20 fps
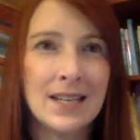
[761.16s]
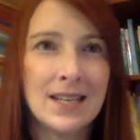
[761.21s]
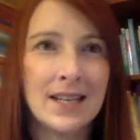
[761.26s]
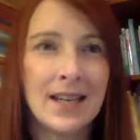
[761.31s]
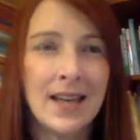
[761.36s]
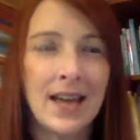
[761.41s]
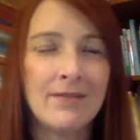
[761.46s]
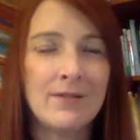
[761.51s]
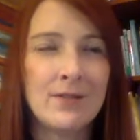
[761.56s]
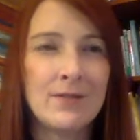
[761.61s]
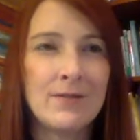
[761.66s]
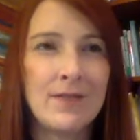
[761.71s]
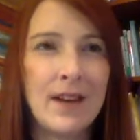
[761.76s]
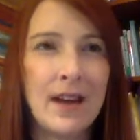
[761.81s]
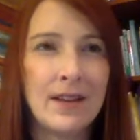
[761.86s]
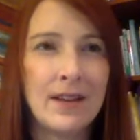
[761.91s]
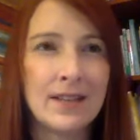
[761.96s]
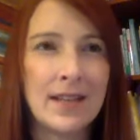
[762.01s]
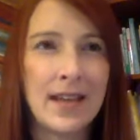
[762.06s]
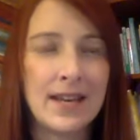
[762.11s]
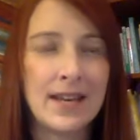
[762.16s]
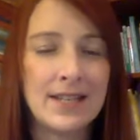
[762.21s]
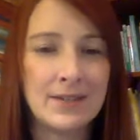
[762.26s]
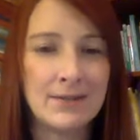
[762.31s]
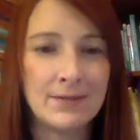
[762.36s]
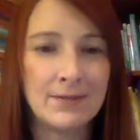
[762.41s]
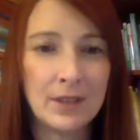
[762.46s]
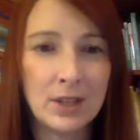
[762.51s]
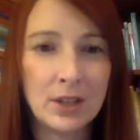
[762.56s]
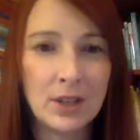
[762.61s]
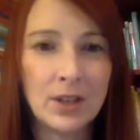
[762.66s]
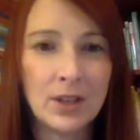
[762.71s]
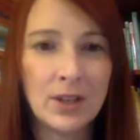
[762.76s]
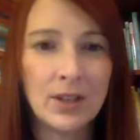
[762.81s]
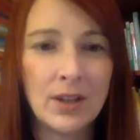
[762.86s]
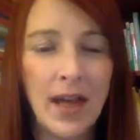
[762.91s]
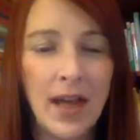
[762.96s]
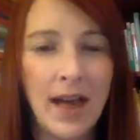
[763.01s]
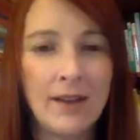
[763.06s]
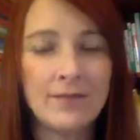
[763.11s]
Have you found that
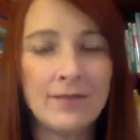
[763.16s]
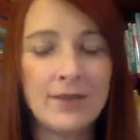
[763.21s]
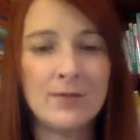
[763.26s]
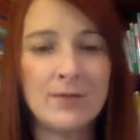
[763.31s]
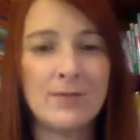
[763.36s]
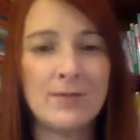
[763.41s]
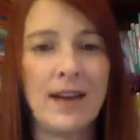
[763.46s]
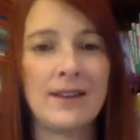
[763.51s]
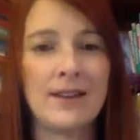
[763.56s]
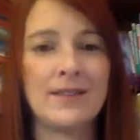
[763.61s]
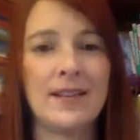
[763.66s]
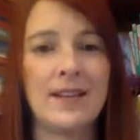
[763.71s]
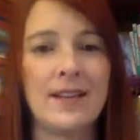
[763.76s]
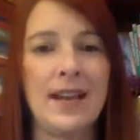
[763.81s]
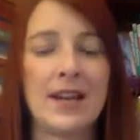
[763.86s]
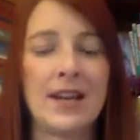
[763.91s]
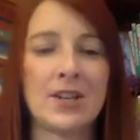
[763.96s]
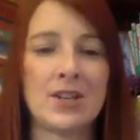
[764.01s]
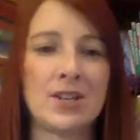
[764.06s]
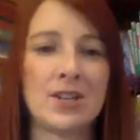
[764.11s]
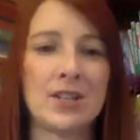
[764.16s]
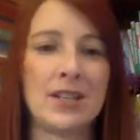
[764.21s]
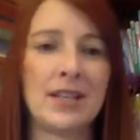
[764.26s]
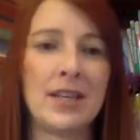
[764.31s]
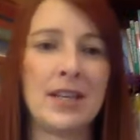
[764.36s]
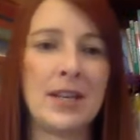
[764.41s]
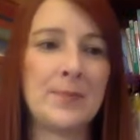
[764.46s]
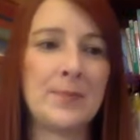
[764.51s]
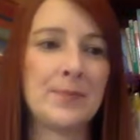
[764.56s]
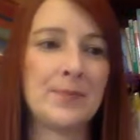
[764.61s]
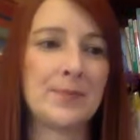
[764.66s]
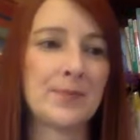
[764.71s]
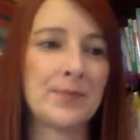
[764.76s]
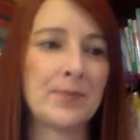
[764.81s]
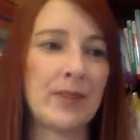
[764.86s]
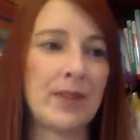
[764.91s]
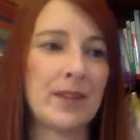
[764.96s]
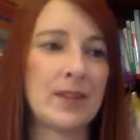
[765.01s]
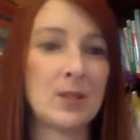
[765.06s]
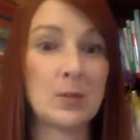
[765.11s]
difficult? Have you found it actually
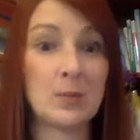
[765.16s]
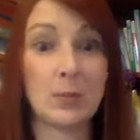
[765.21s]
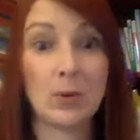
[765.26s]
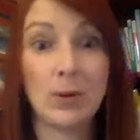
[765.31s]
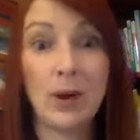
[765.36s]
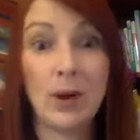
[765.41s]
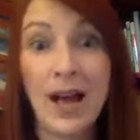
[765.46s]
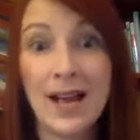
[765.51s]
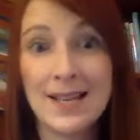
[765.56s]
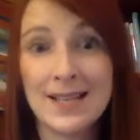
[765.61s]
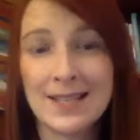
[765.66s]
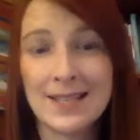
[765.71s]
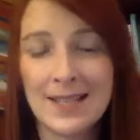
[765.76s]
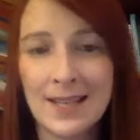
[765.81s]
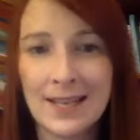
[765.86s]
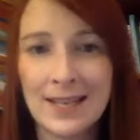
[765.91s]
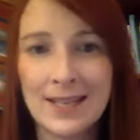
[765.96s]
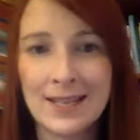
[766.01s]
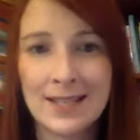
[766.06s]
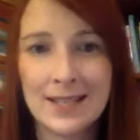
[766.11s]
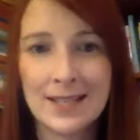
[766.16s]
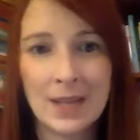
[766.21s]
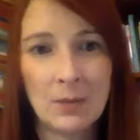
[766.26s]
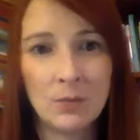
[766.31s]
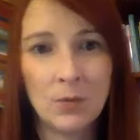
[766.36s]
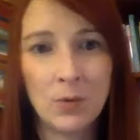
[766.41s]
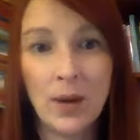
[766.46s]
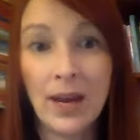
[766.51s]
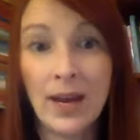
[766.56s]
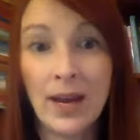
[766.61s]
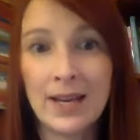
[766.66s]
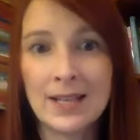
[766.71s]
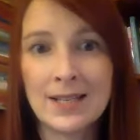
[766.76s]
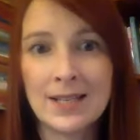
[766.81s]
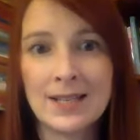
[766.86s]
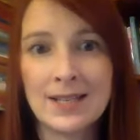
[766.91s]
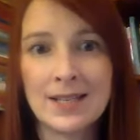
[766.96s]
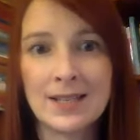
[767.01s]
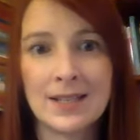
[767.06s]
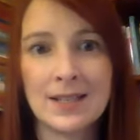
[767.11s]
surprising in some
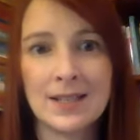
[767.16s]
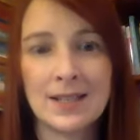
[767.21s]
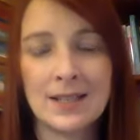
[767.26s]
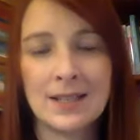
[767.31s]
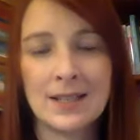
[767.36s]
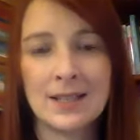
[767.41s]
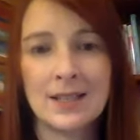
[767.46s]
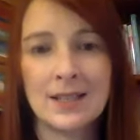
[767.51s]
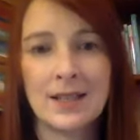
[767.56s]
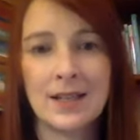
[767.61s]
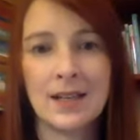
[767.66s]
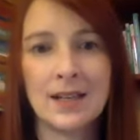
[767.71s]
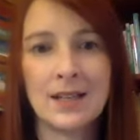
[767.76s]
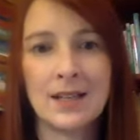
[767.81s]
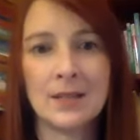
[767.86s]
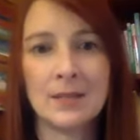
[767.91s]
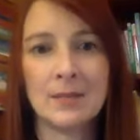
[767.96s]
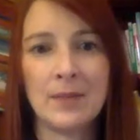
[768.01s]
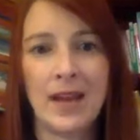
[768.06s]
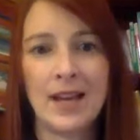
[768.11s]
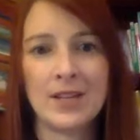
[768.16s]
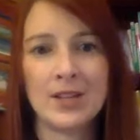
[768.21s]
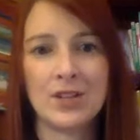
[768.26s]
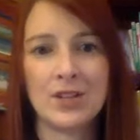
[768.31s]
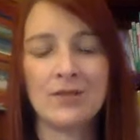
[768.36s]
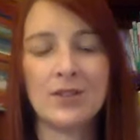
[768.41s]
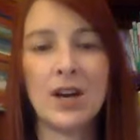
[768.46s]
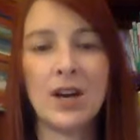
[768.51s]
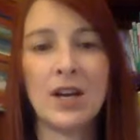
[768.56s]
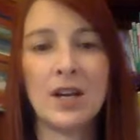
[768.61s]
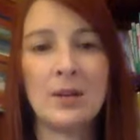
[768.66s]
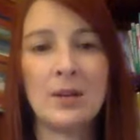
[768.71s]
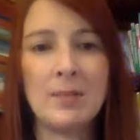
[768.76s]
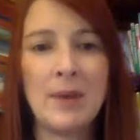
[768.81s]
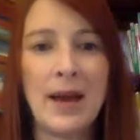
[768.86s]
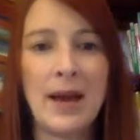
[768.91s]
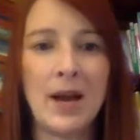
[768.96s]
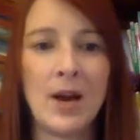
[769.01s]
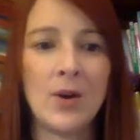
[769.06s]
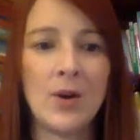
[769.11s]
ways um, as you've gone
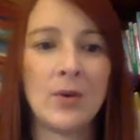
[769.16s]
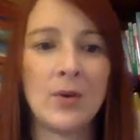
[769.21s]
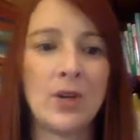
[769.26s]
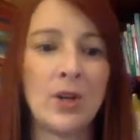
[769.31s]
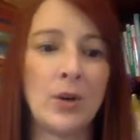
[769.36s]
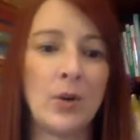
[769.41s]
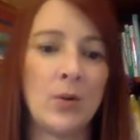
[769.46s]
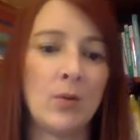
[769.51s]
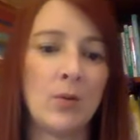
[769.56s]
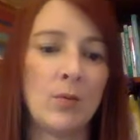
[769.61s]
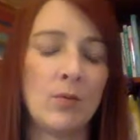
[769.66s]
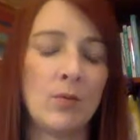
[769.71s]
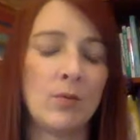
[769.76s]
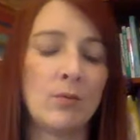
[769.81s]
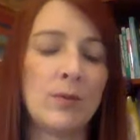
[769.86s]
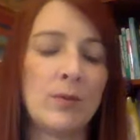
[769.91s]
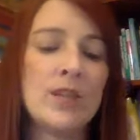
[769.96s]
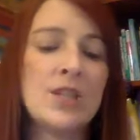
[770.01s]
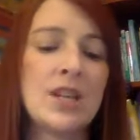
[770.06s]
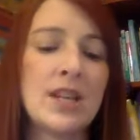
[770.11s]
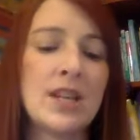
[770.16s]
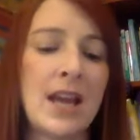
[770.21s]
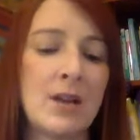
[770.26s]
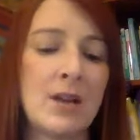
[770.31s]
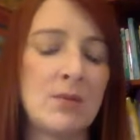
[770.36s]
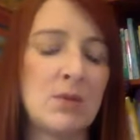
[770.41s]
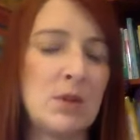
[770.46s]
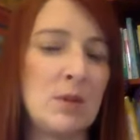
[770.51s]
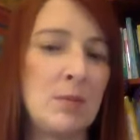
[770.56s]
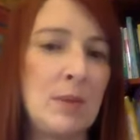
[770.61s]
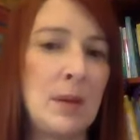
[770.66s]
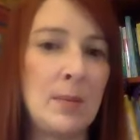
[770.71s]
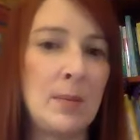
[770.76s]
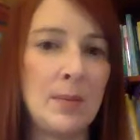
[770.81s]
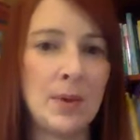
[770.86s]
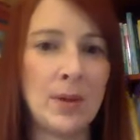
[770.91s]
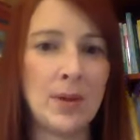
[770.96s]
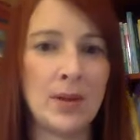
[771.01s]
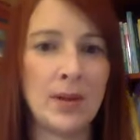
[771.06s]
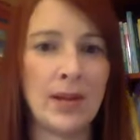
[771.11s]
about, you know, reaching out to
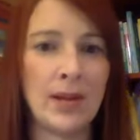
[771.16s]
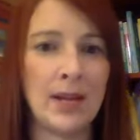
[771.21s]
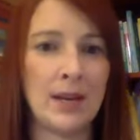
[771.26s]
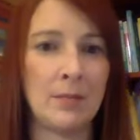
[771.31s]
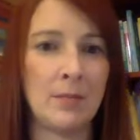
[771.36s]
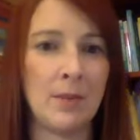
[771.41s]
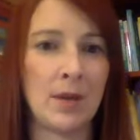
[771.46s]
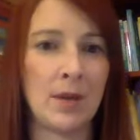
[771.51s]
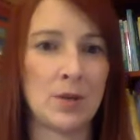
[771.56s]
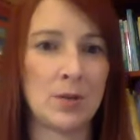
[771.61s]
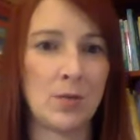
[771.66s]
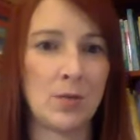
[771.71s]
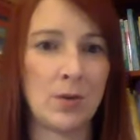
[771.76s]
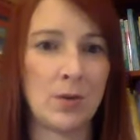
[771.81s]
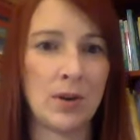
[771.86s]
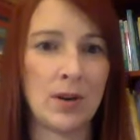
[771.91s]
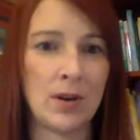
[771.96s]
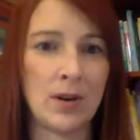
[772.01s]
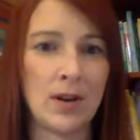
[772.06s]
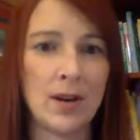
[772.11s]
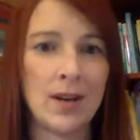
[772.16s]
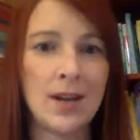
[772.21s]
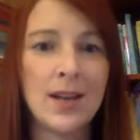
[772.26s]
people in a much more